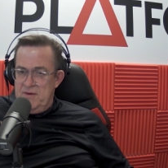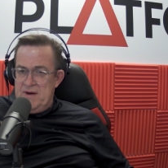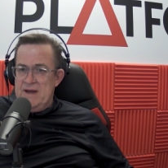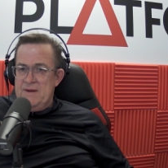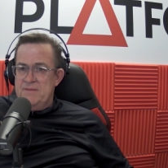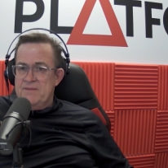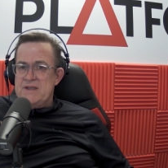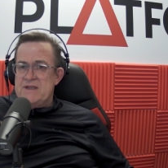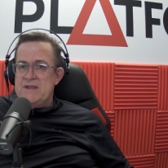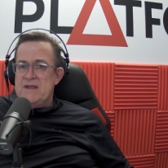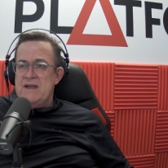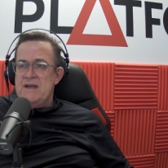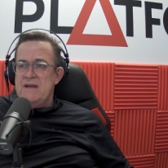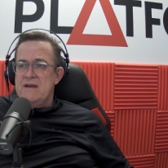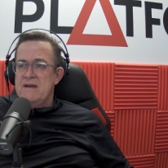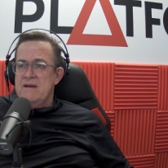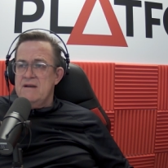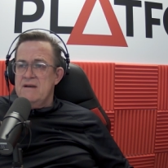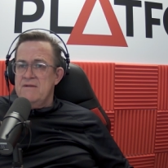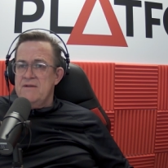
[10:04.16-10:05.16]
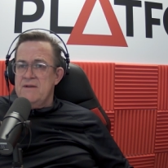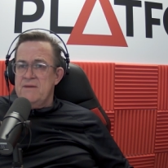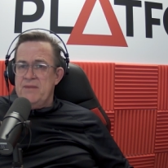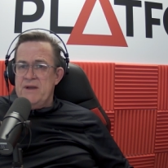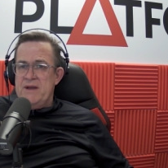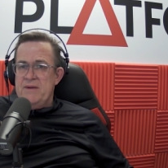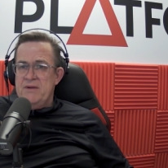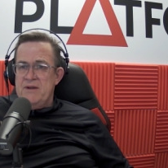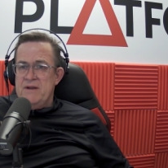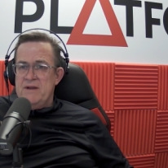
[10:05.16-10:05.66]
20% of the
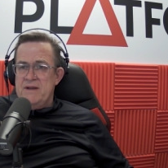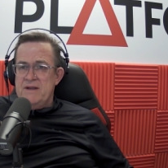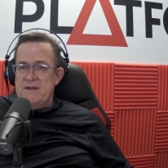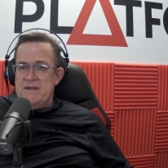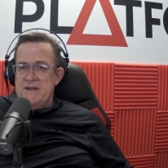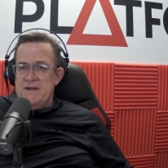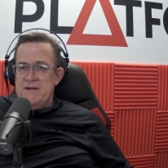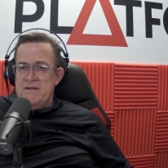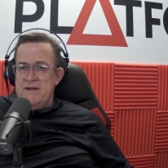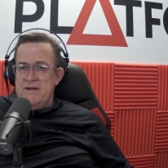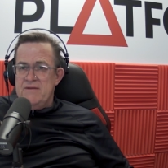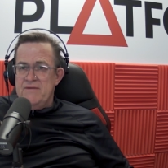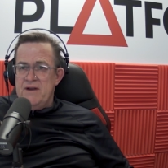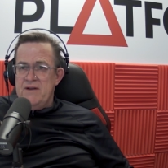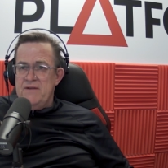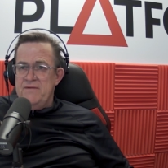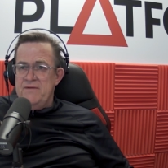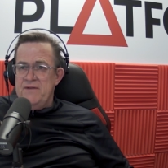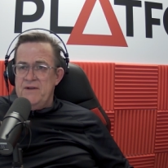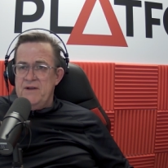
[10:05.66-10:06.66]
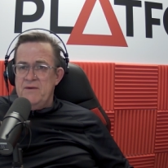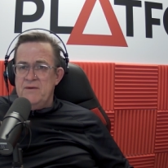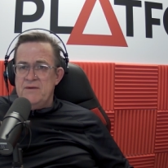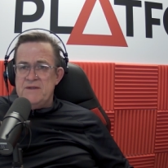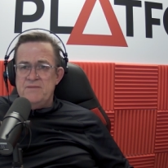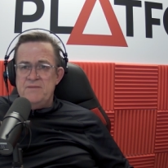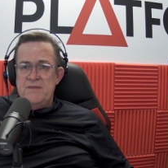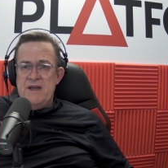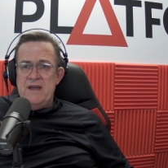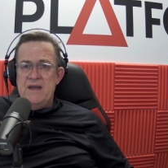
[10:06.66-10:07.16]
people in this area voted for you
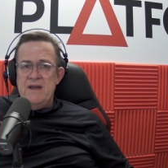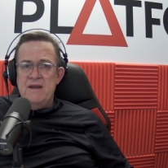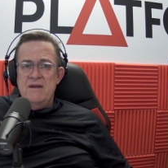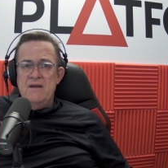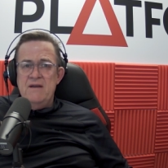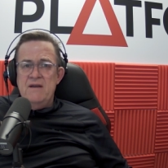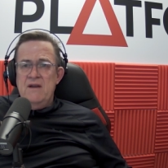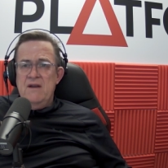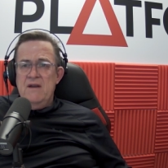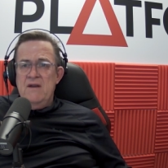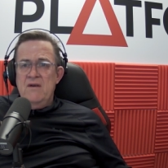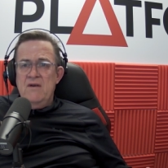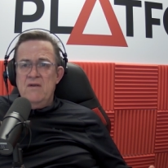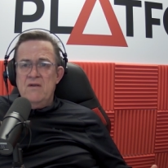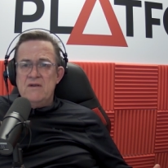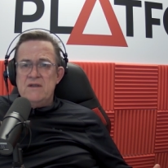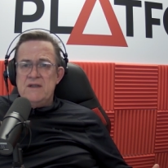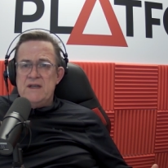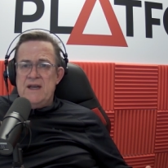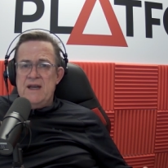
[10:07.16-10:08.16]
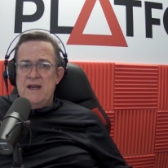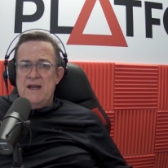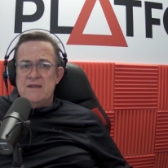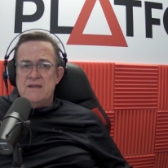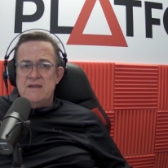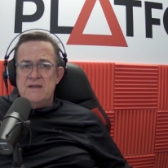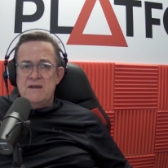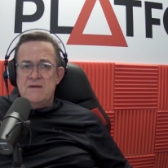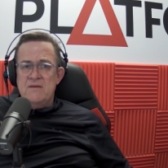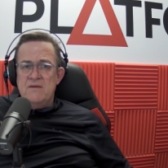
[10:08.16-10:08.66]
as mayor or as a
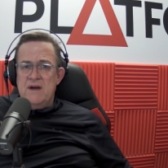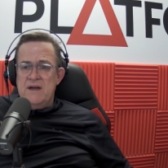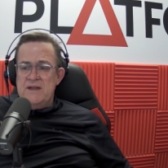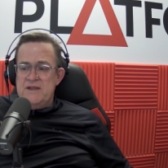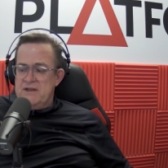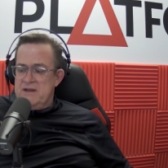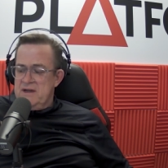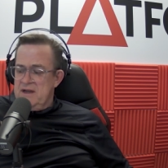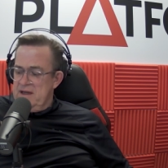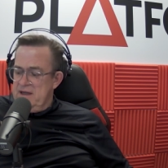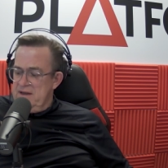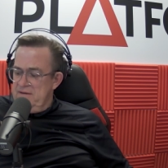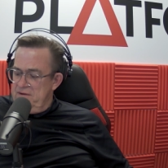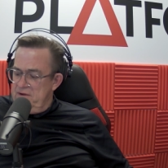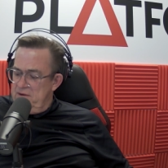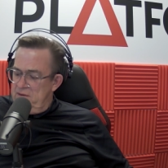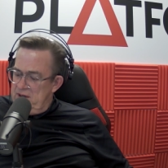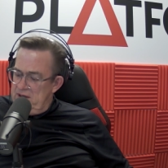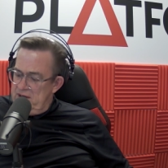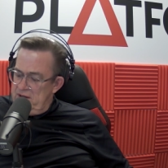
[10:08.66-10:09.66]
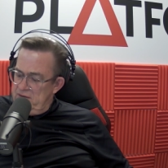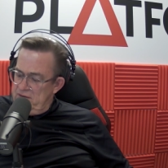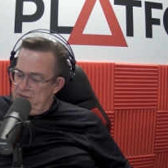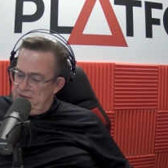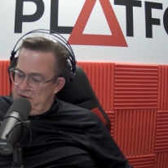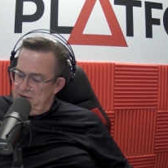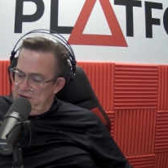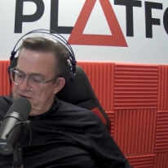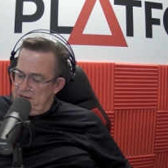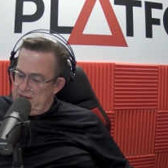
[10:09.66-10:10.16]
councillor. Why should I give you any
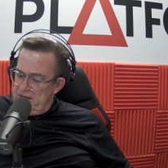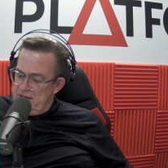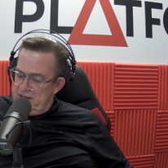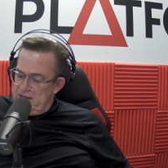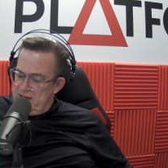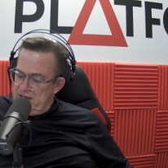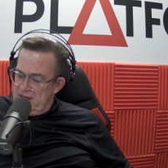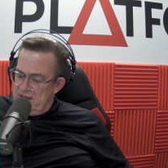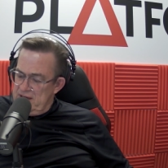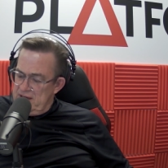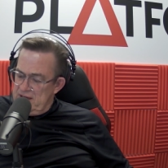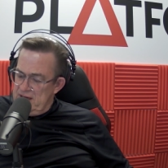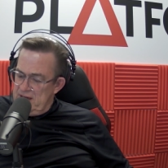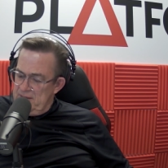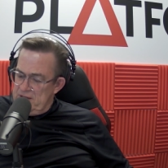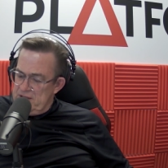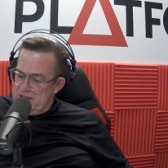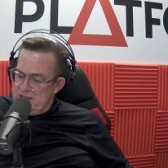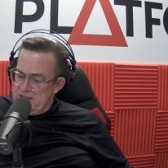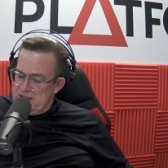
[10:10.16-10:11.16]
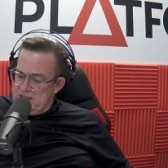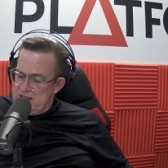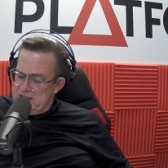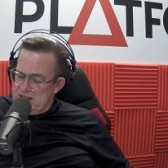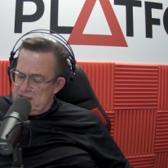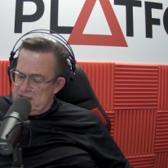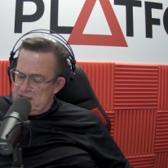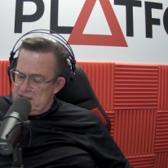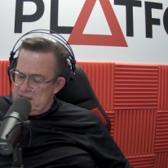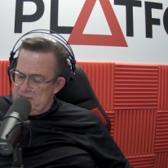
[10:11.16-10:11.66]
authority? It kind of damages
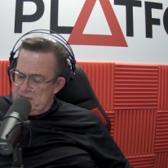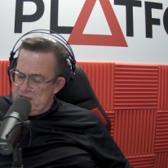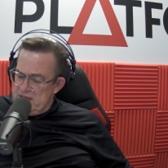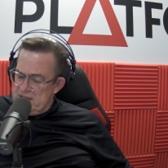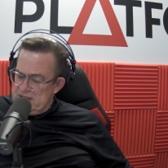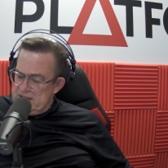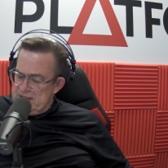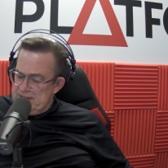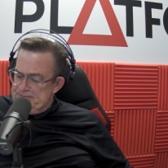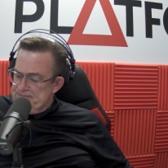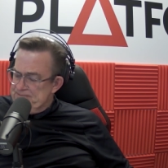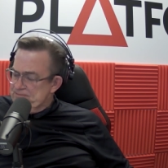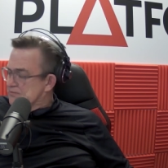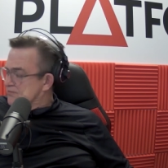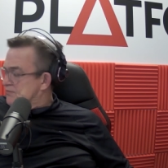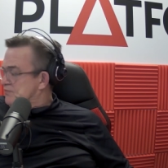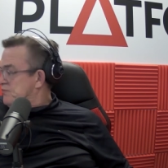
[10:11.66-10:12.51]
the system, doesn't it?